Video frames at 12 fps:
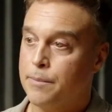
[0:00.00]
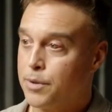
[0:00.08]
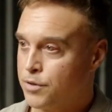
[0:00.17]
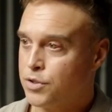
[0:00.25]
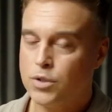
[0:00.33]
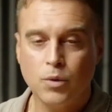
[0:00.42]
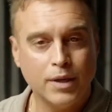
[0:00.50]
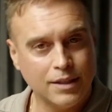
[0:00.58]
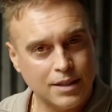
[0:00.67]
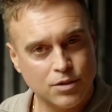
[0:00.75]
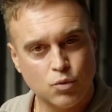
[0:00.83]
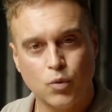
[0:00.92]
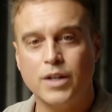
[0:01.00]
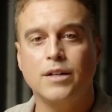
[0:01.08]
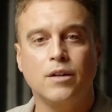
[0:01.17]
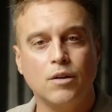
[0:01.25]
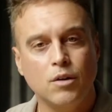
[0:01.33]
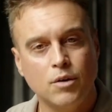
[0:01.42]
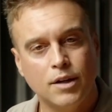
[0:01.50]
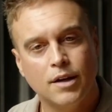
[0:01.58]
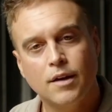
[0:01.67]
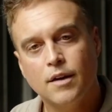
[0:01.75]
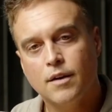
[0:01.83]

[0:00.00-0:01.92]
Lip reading: pursuing this renewed